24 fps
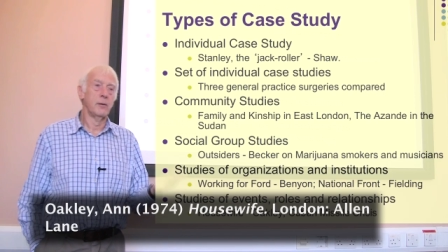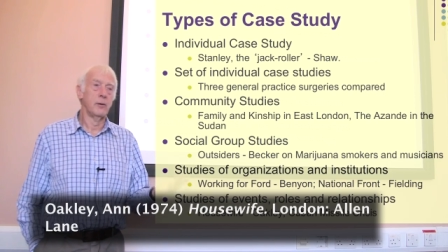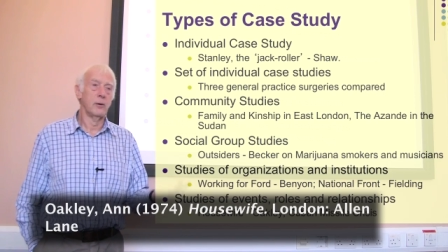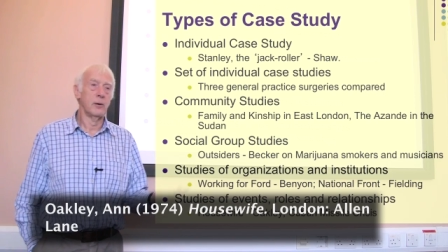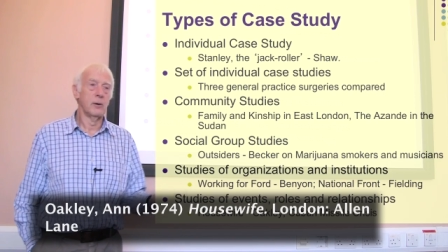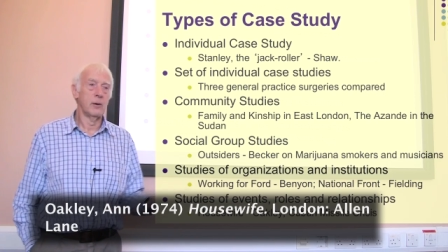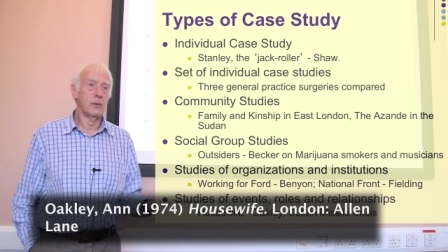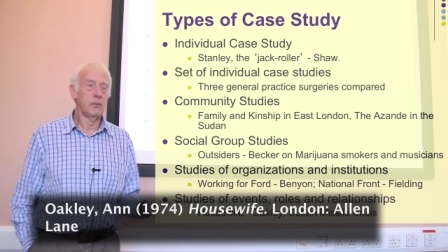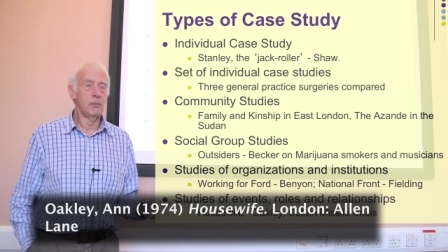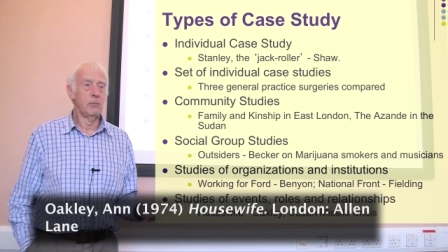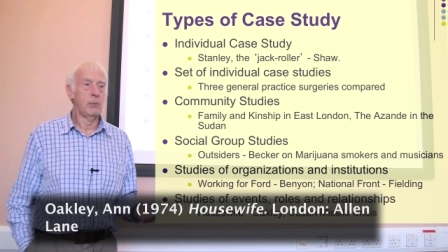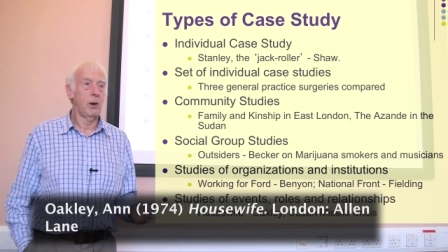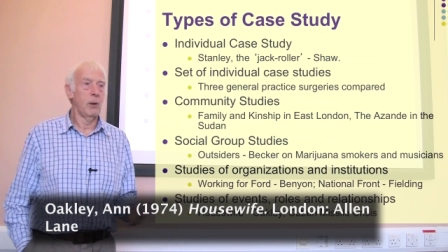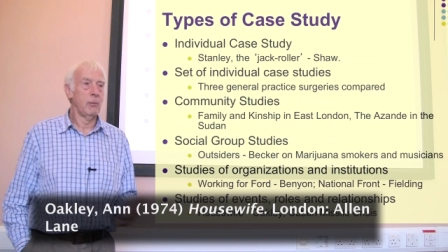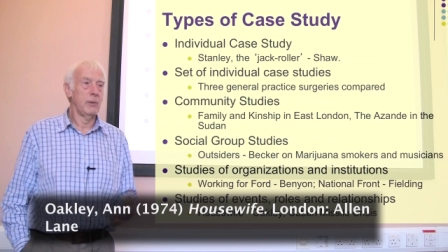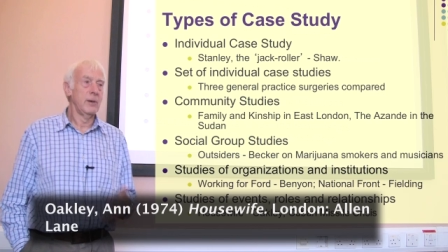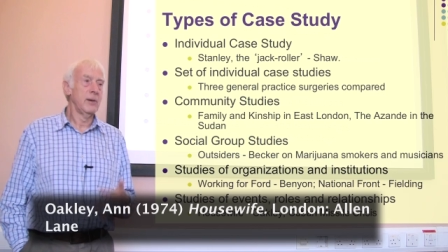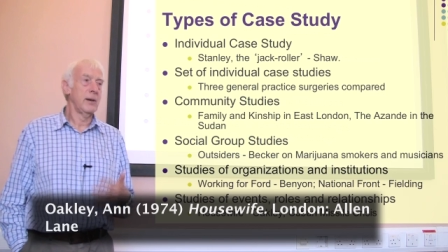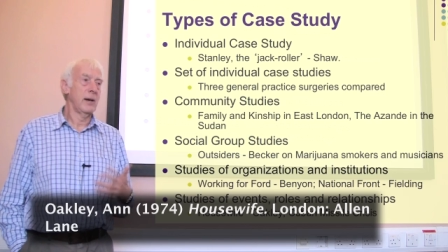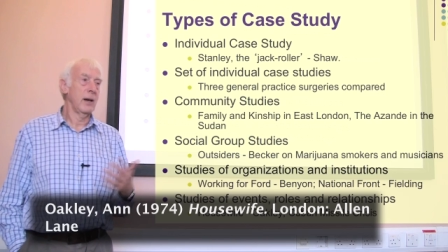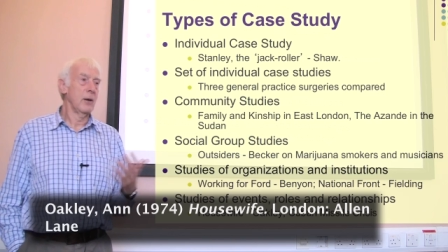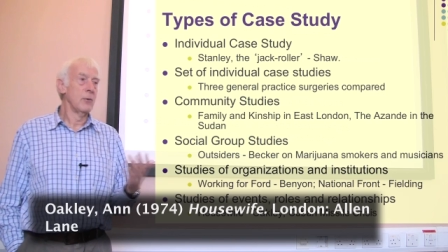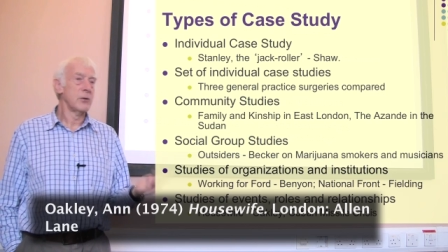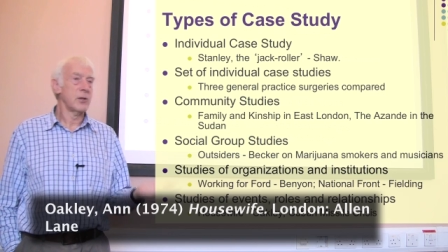for
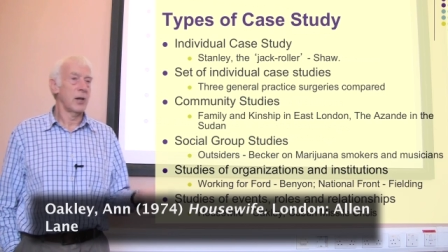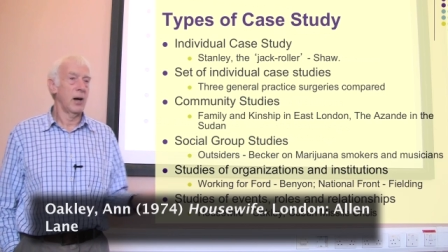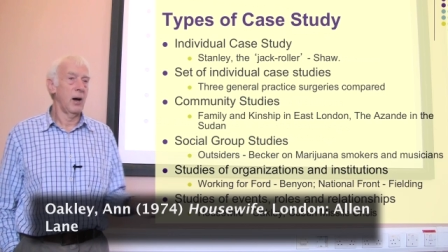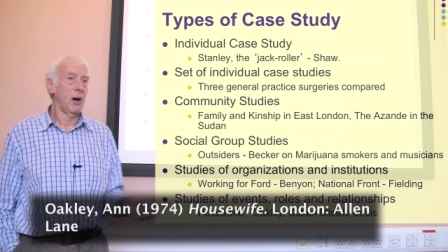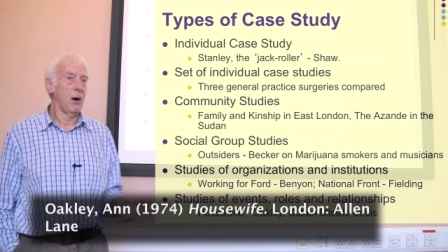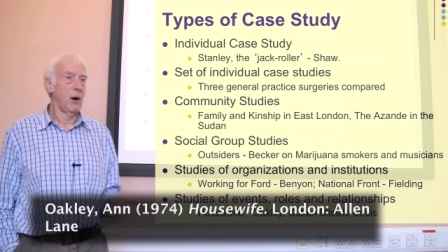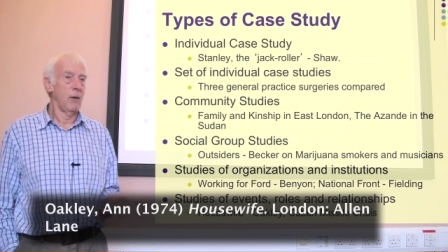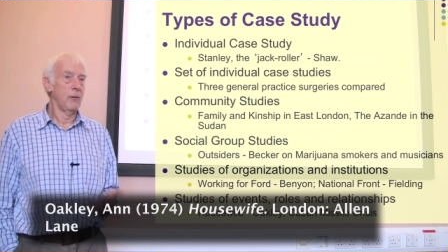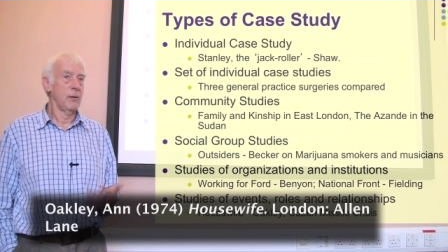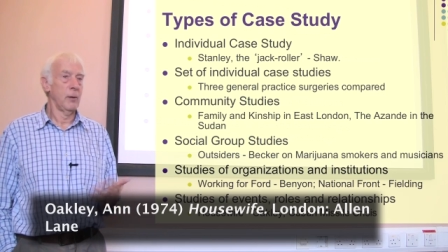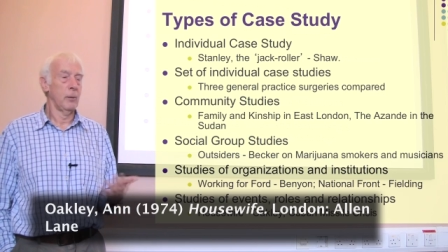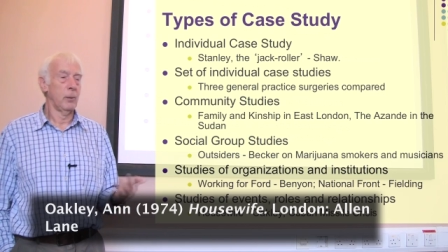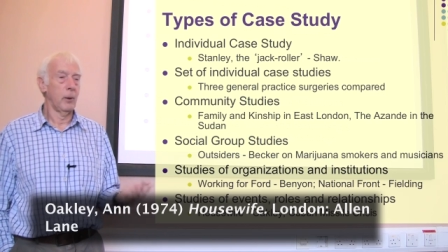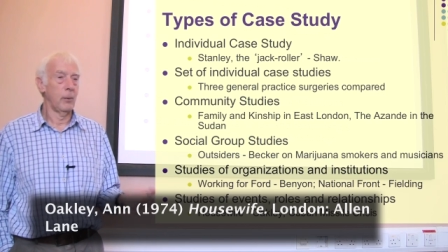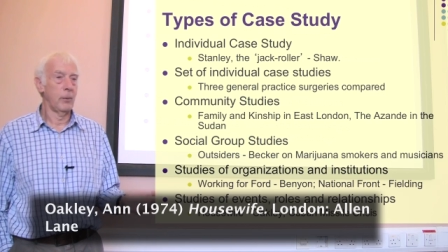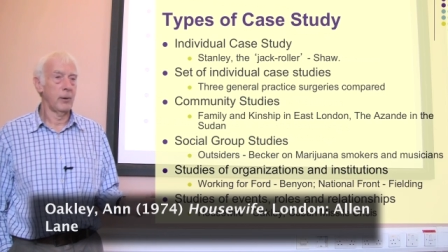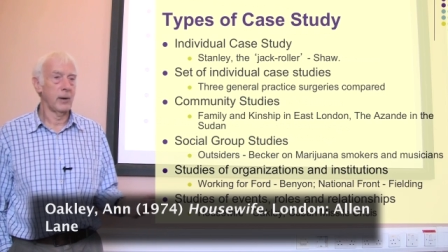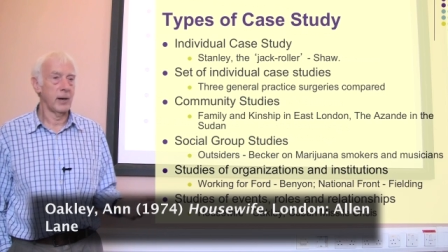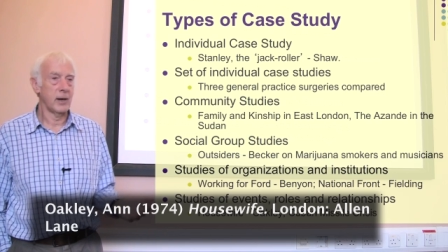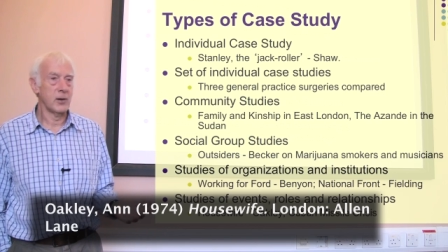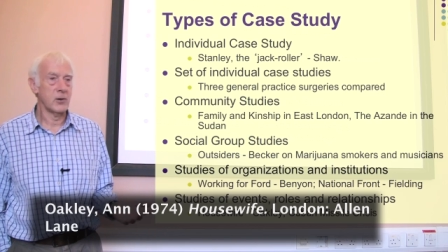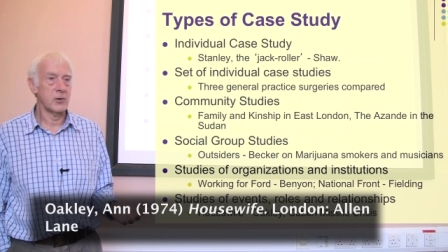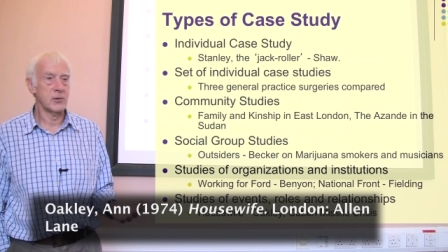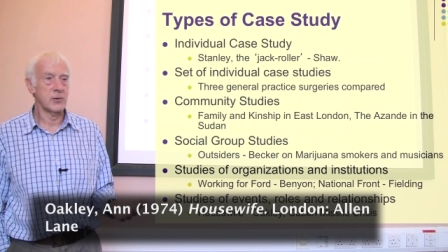probably close to half the
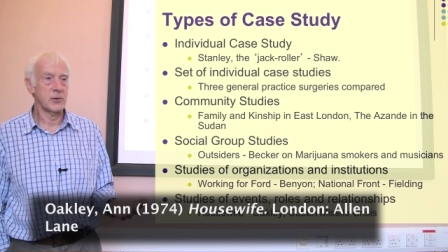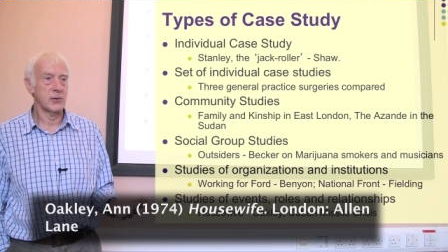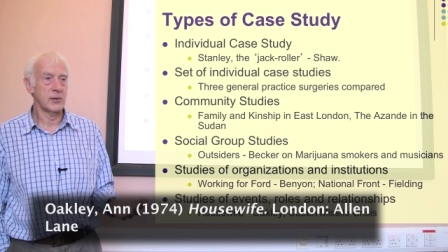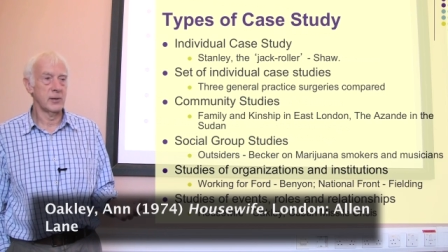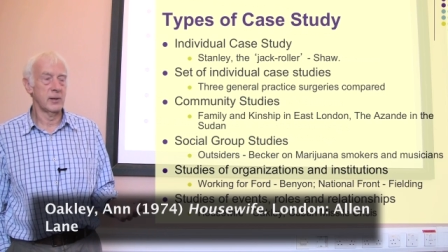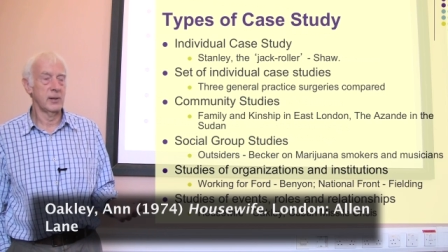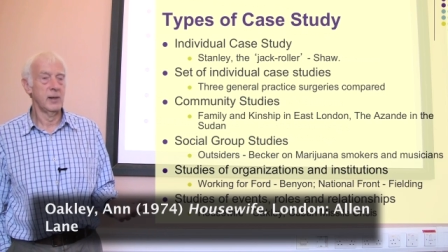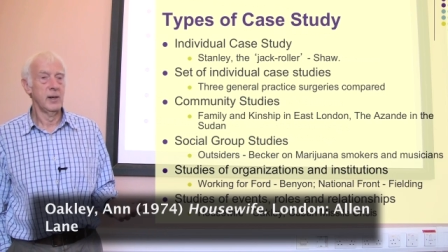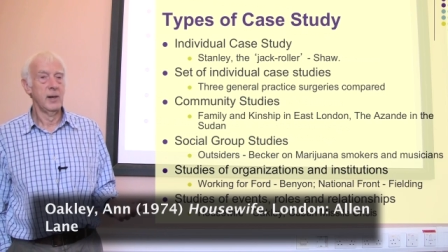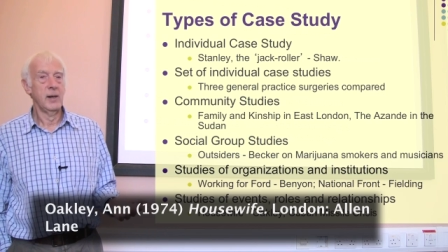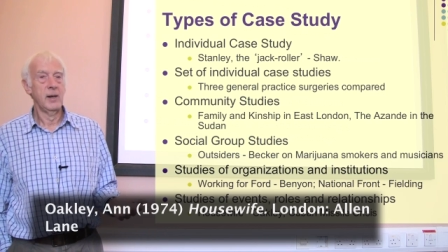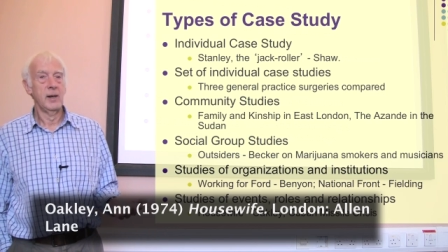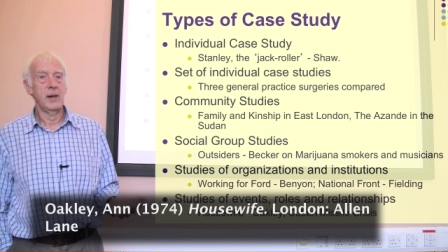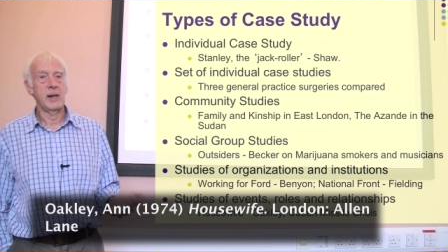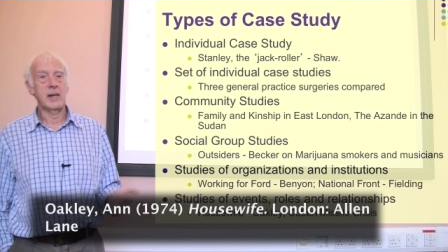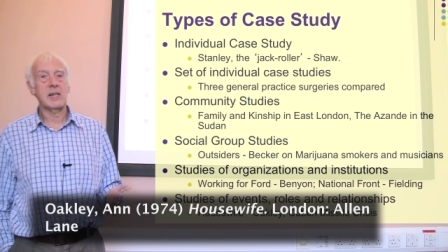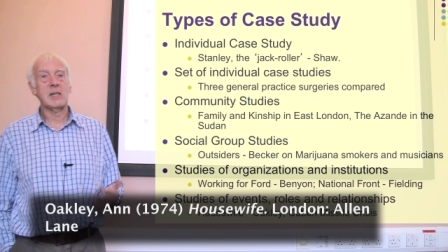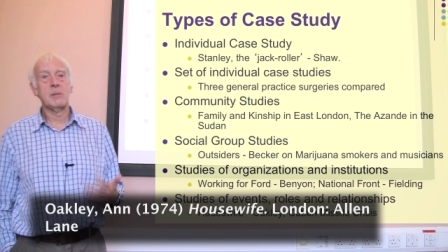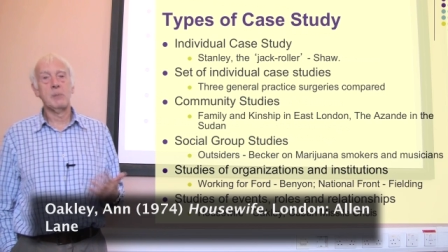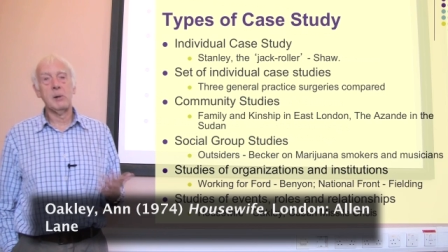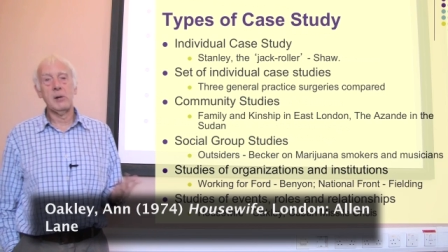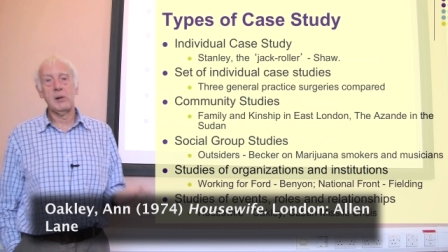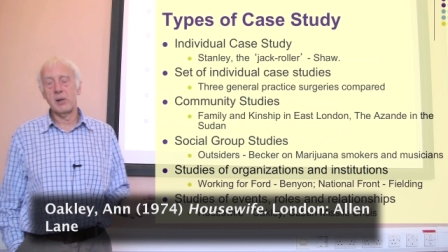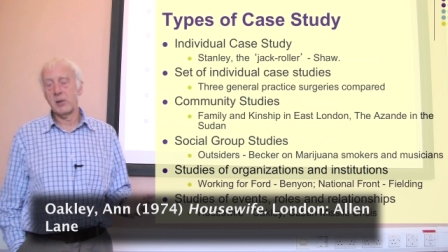population's
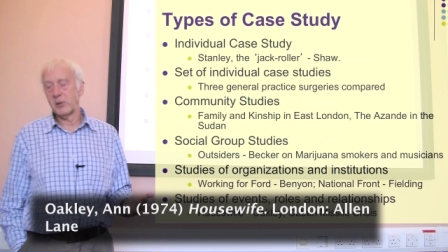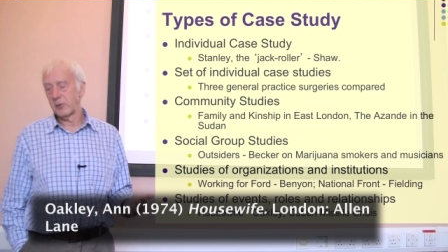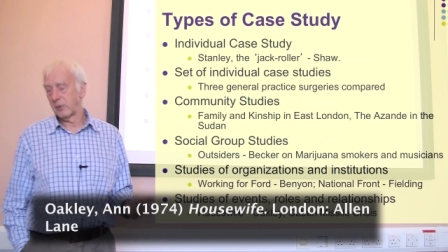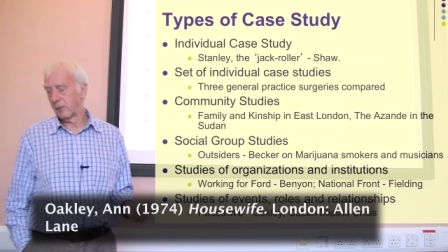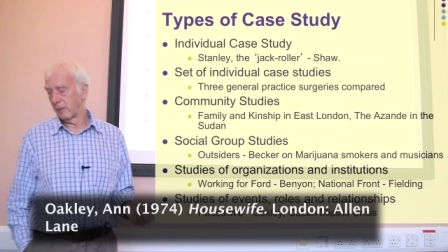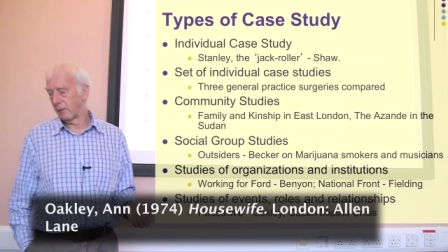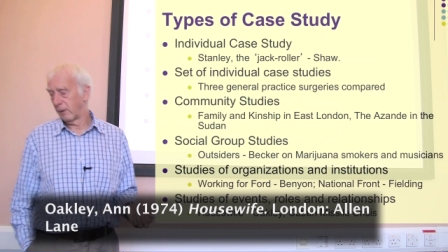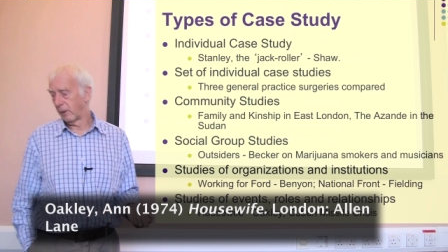experience